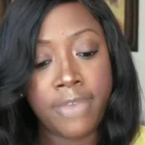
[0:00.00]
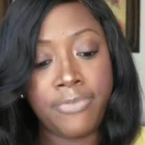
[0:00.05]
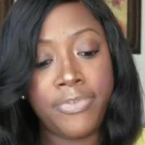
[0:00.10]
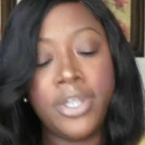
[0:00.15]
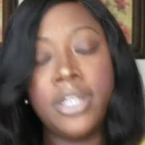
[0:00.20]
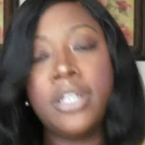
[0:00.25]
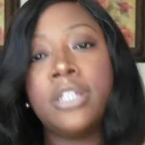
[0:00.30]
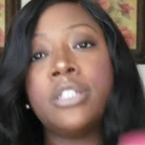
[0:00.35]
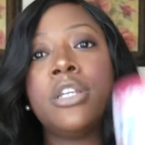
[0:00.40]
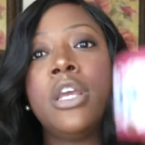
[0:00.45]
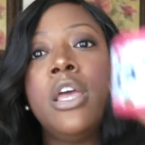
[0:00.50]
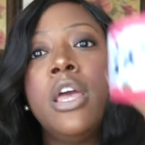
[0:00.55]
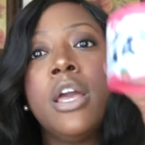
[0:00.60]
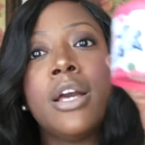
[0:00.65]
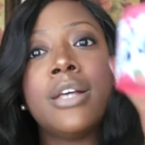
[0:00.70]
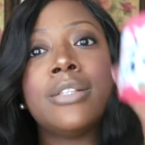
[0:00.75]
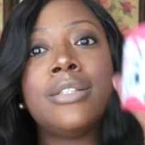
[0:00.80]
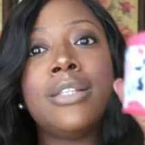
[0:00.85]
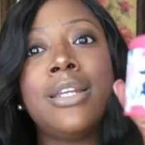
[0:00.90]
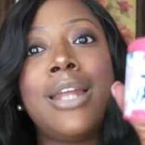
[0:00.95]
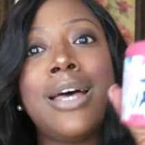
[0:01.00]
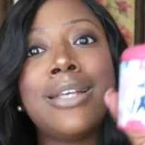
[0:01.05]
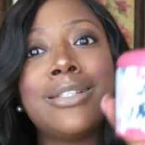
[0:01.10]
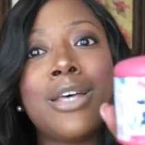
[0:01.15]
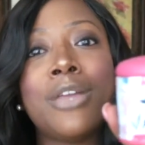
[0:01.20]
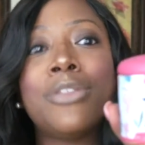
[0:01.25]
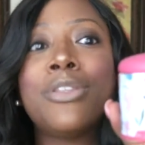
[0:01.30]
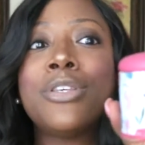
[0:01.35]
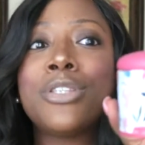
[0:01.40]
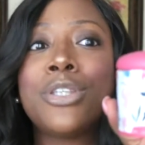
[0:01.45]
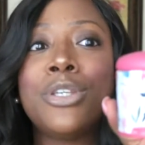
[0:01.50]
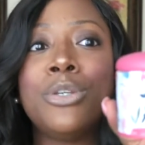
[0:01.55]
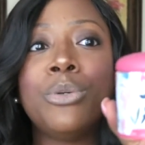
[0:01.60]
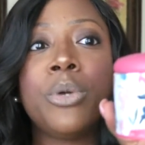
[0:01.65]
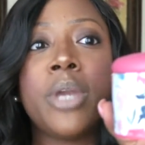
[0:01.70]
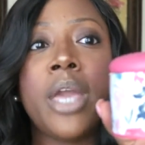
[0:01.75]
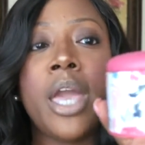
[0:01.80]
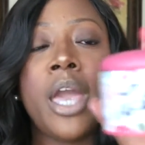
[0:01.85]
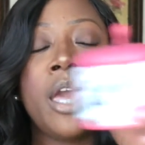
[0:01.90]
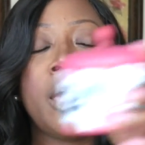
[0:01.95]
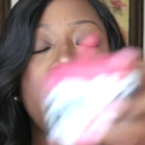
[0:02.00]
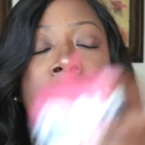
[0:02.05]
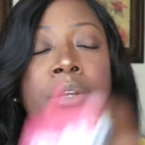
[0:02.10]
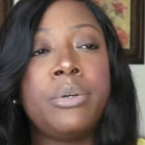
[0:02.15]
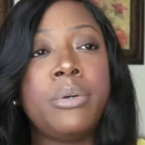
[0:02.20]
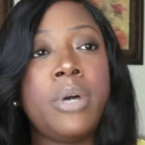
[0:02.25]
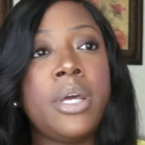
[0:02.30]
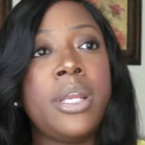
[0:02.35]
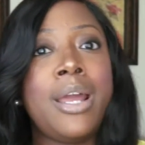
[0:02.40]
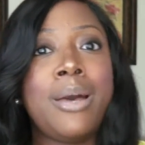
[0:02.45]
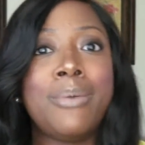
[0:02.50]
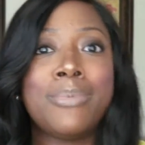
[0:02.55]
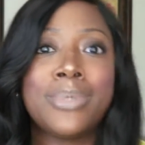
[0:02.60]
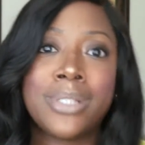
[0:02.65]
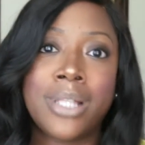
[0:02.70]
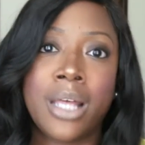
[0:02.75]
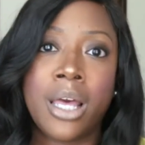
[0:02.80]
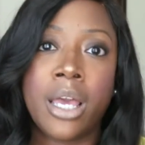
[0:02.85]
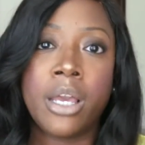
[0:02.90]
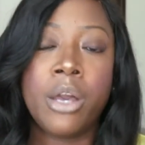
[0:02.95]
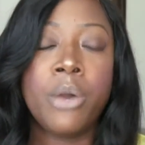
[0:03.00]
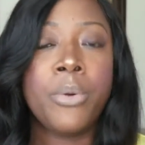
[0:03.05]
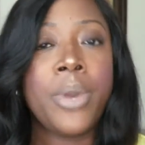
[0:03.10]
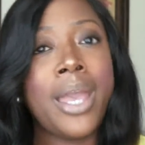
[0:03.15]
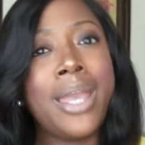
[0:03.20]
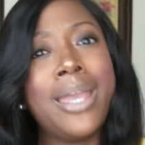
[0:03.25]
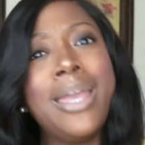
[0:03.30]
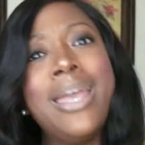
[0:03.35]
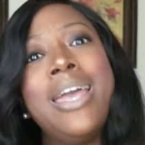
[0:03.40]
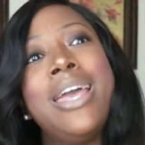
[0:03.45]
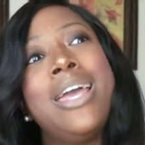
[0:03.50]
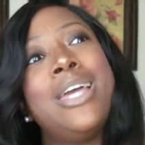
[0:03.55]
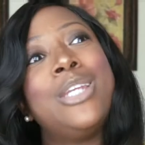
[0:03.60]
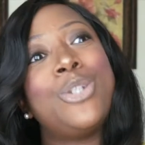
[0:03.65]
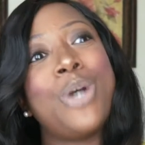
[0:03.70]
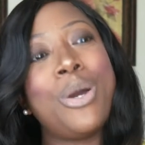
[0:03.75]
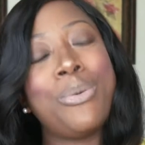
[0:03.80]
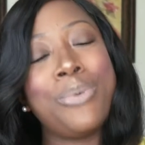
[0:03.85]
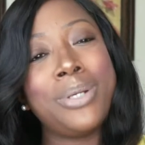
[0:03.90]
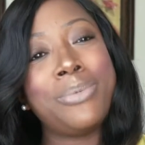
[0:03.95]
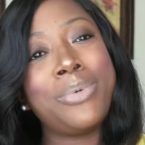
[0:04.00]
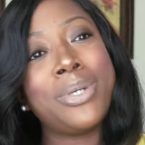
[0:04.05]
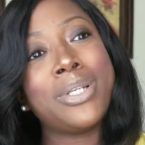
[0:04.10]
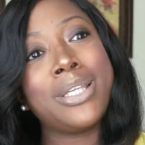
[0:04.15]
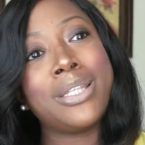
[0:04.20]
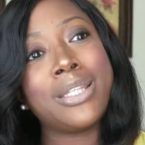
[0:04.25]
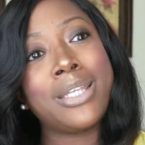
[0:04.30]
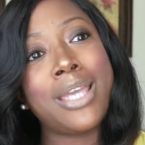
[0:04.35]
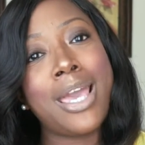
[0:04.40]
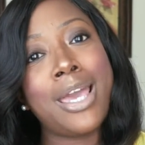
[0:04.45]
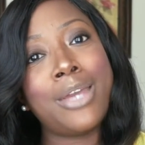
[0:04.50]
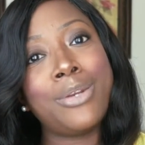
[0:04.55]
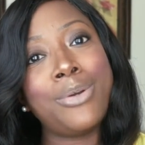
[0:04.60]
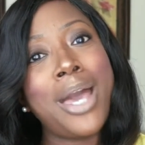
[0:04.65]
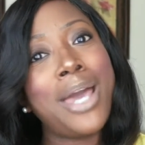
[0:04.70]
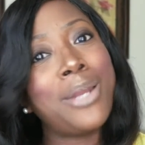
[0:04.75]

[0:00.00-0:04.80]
finished because then I saw this cute candle and I was like, okay, do I really want to get the candle?